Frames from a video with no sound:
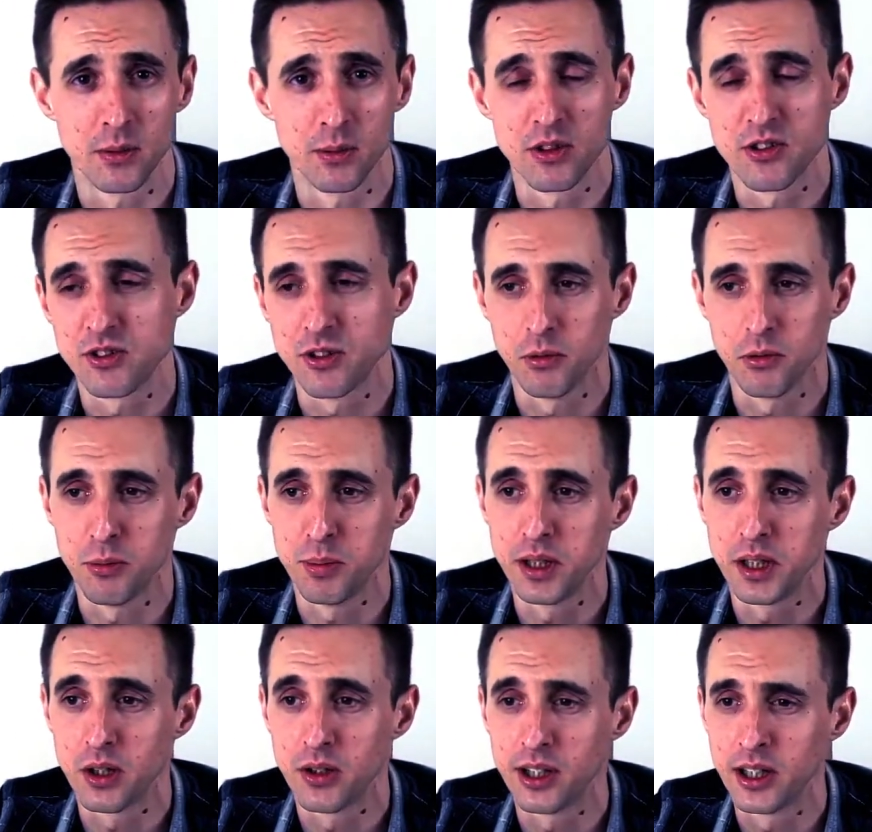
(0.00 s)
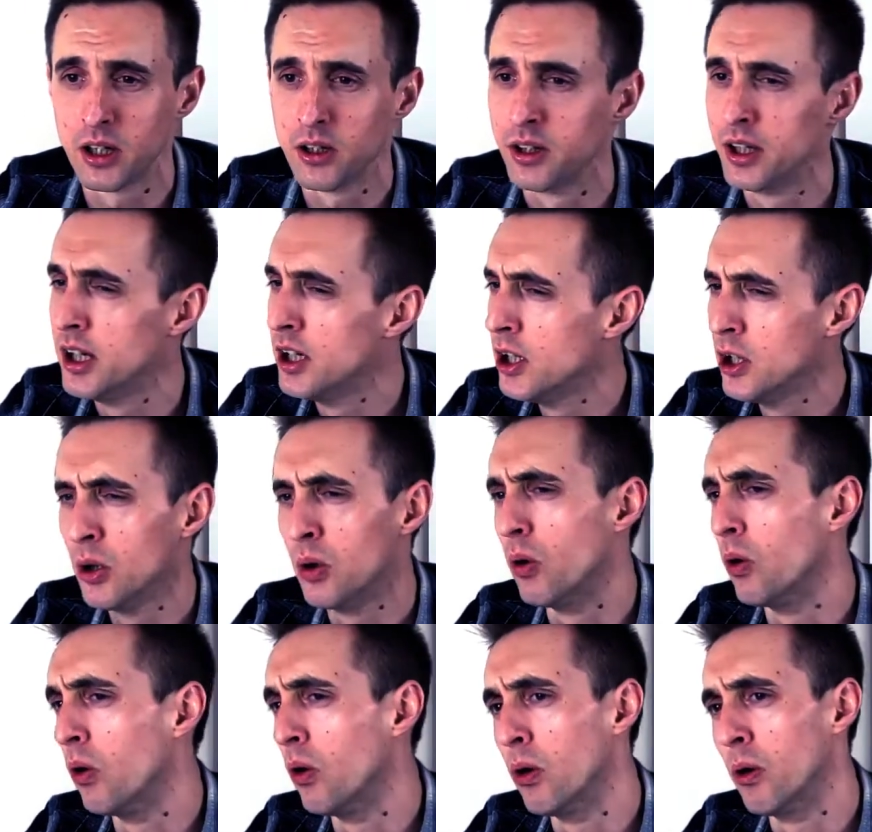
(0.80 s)
which seem to be going on,
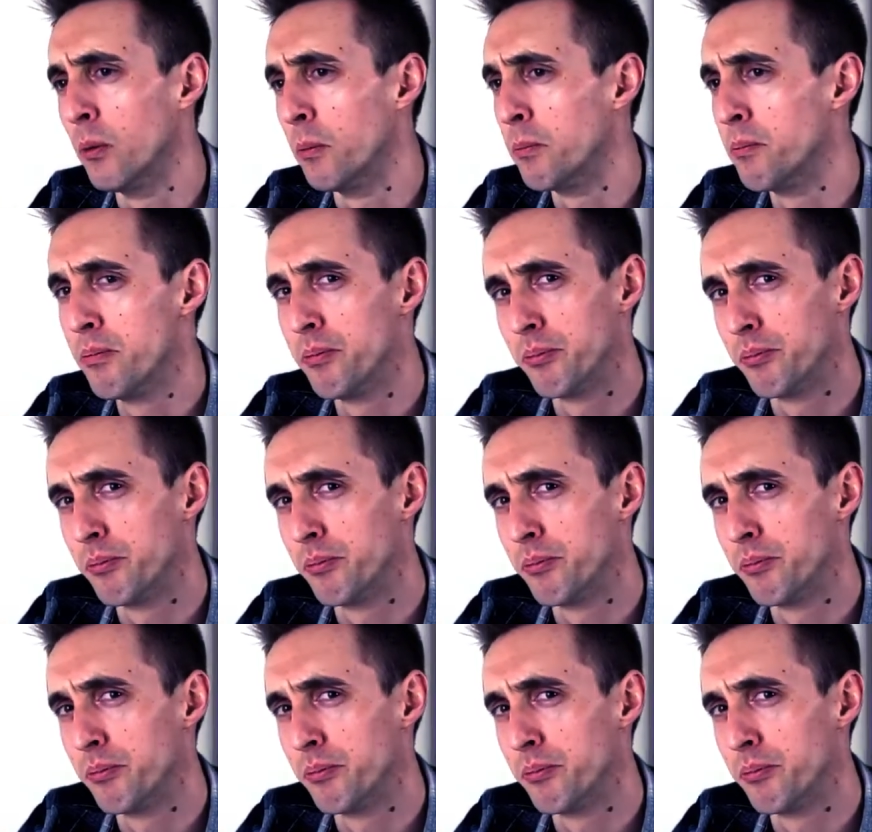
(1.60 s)
or